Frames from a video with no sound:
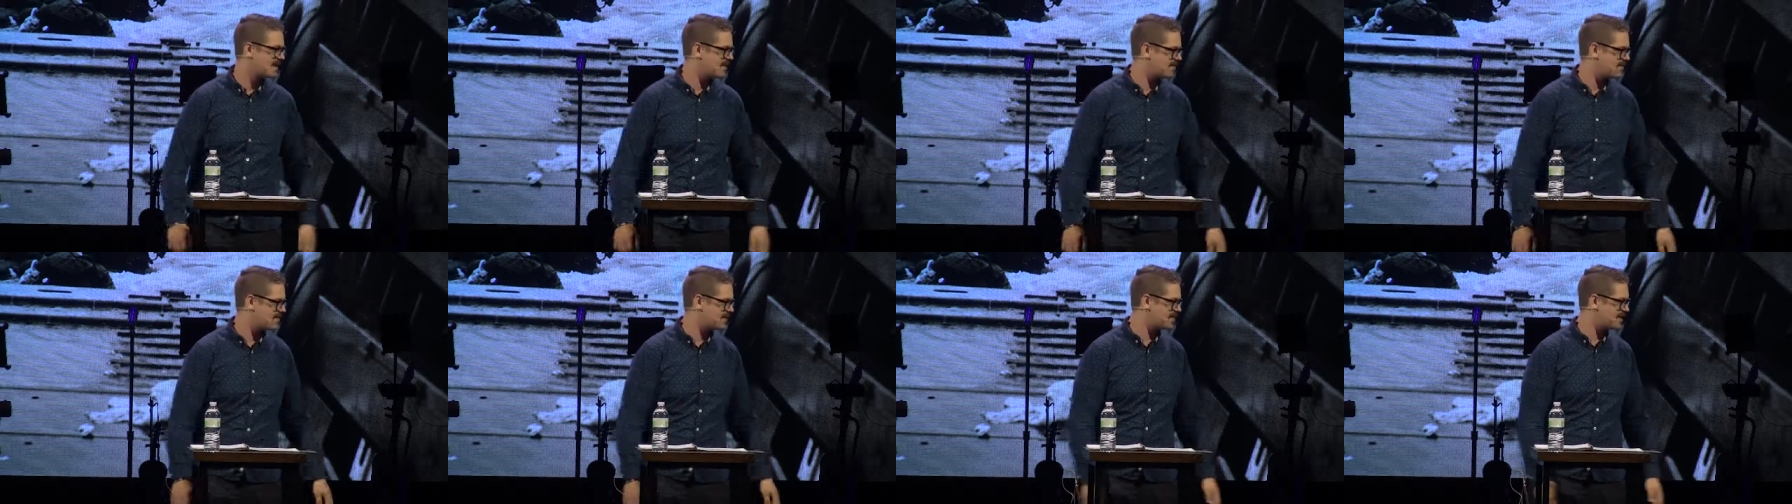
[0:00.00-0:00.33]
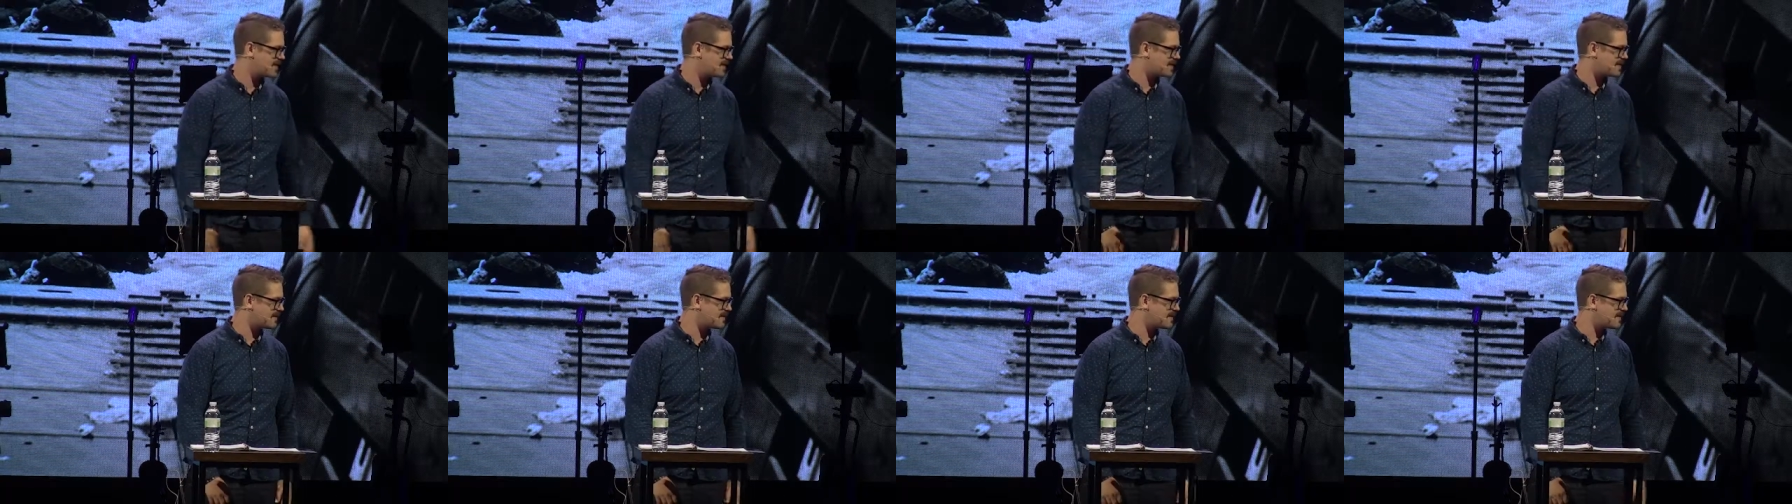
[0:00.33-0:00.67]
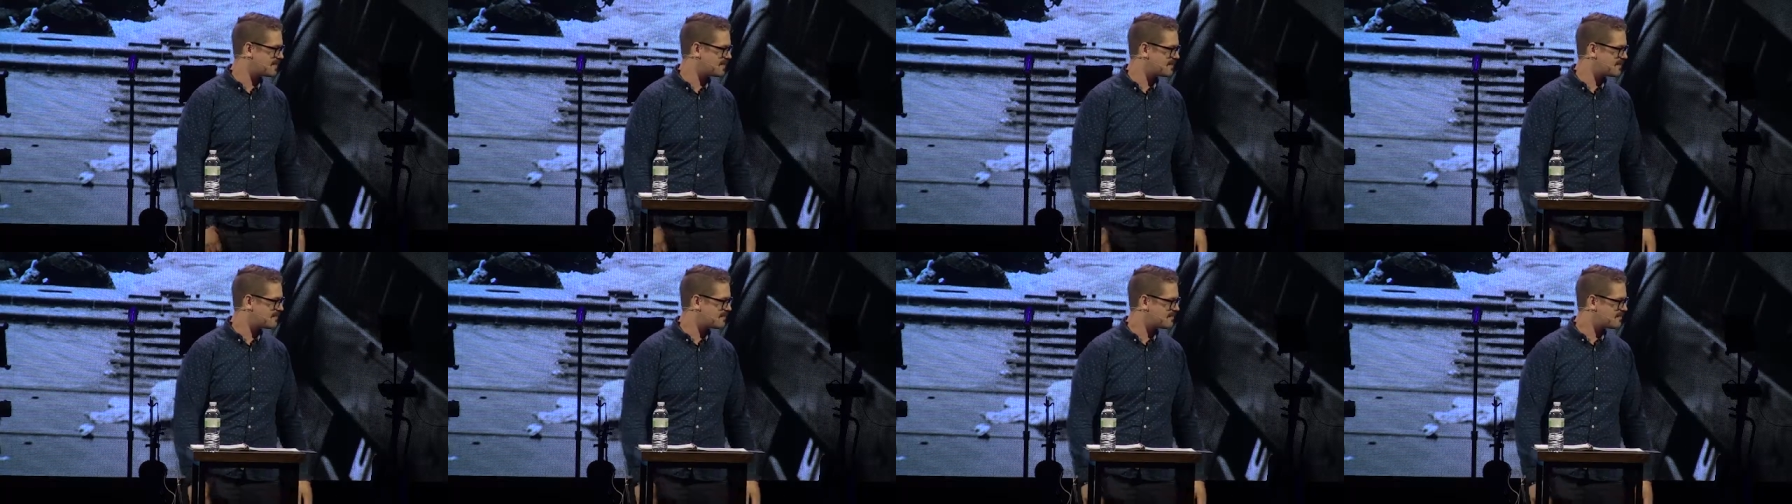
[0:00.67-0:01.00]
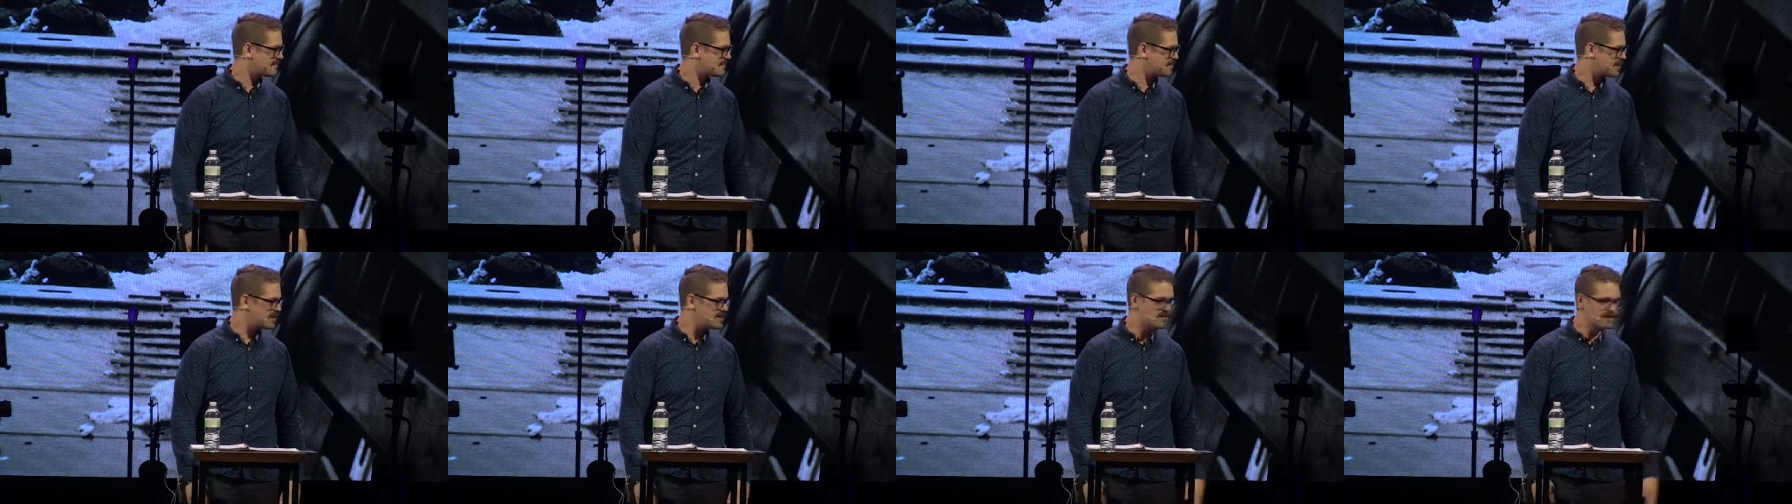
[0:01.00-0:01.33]
everything,
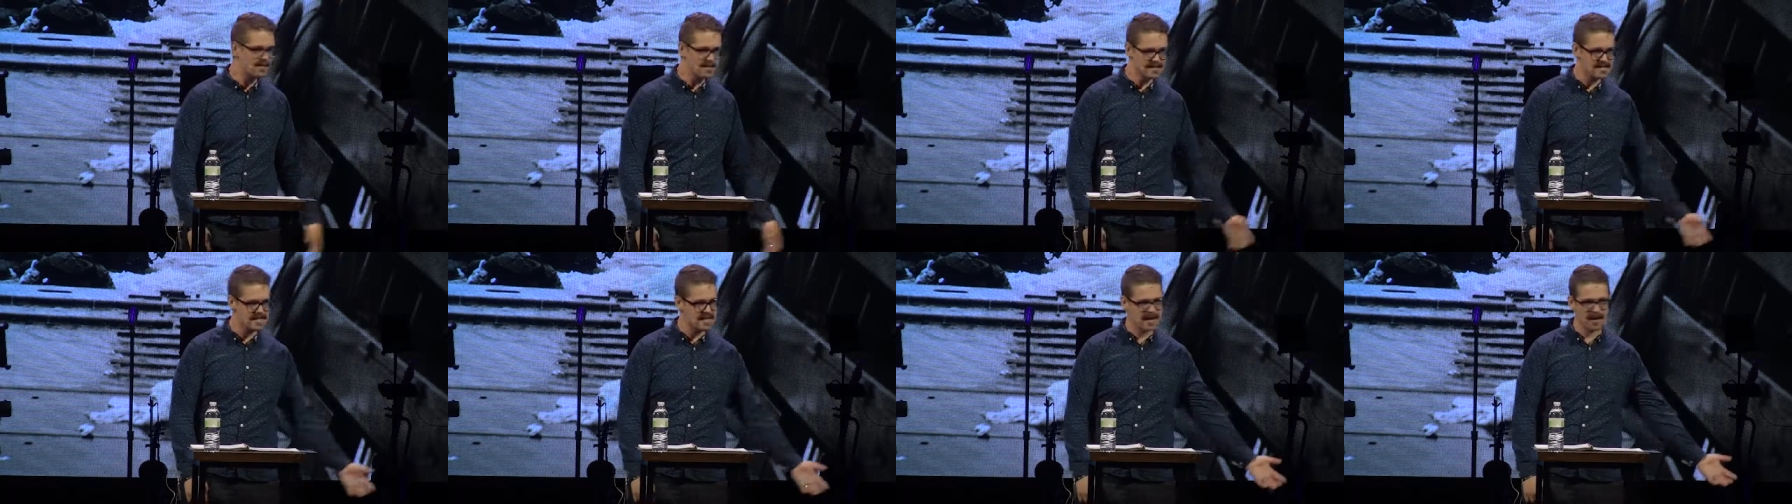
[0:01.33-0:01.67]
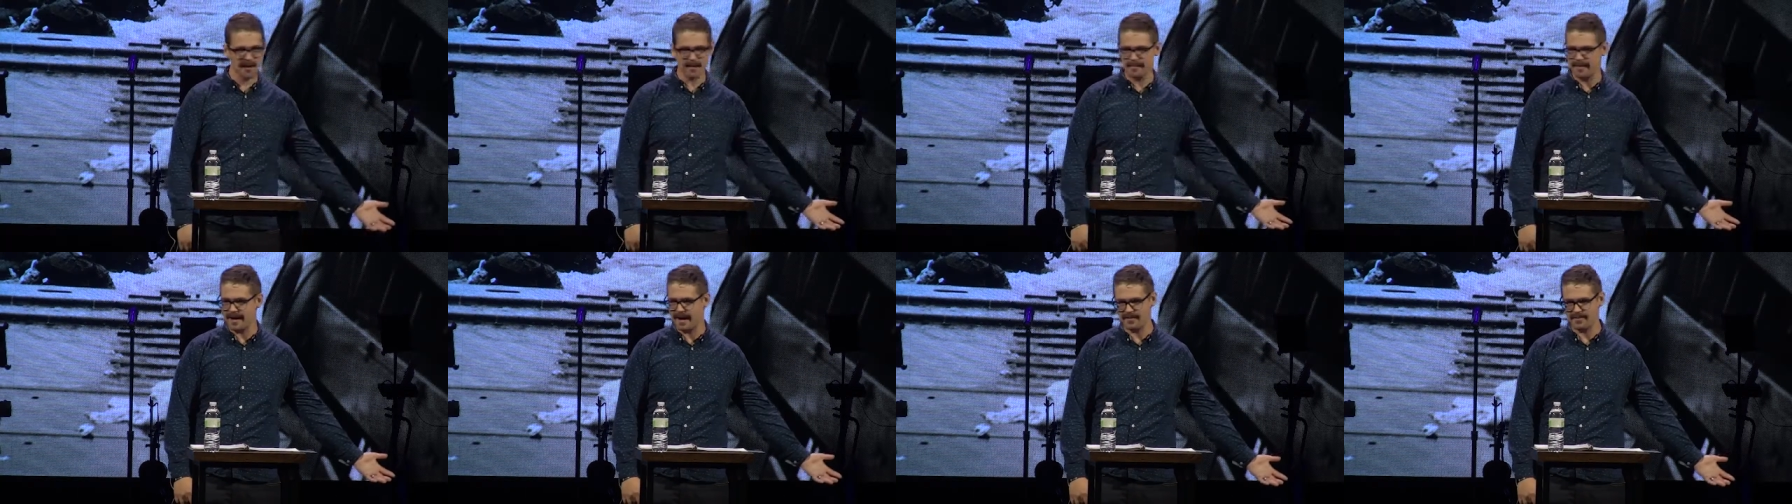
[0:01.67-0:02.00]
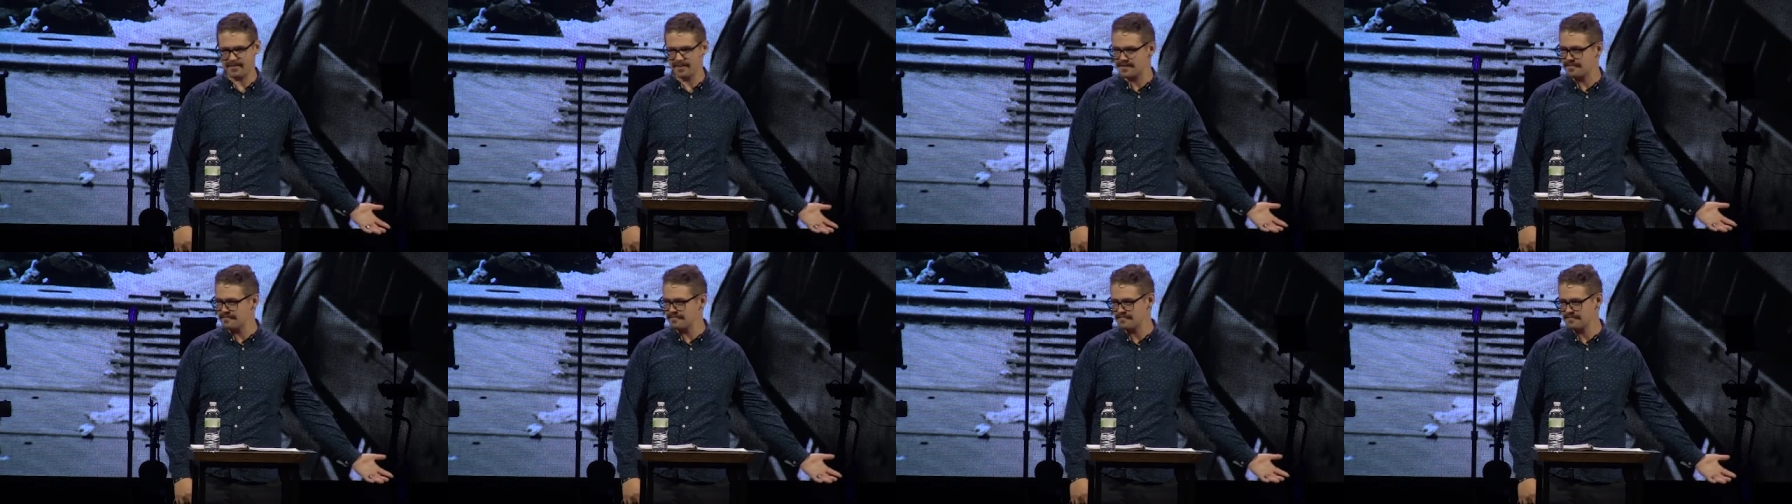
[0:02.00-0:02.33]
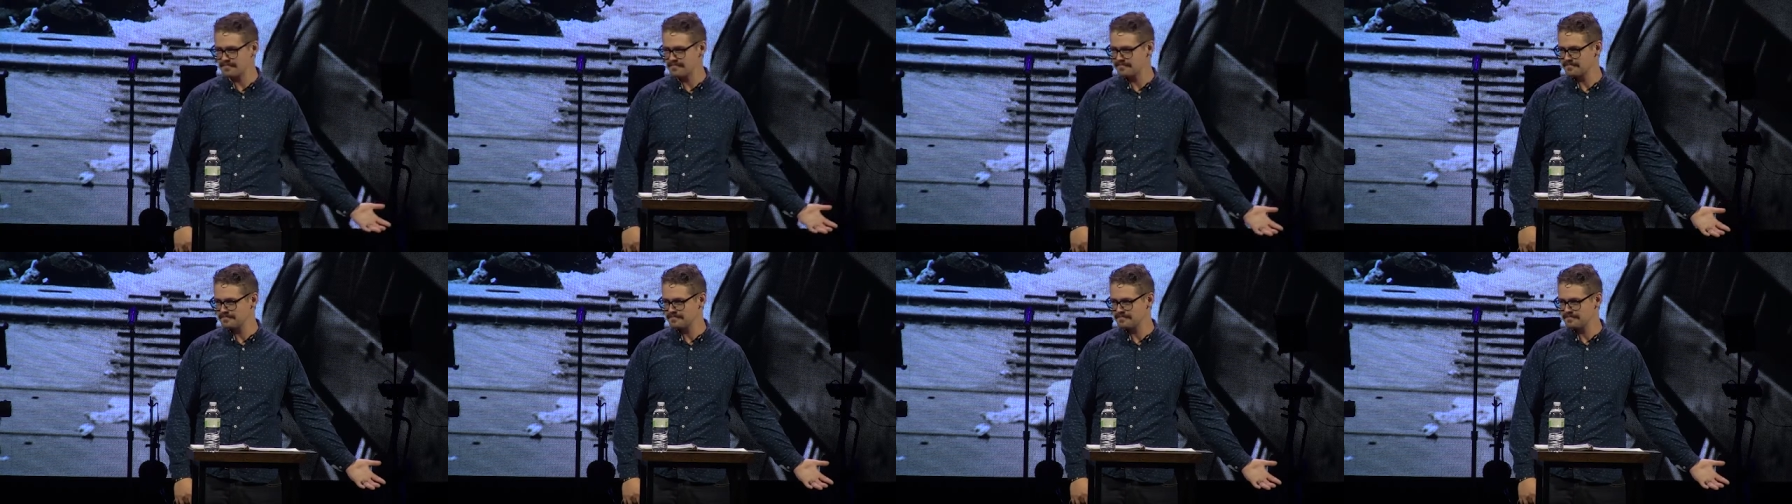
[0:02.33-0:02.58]
but you can care about them.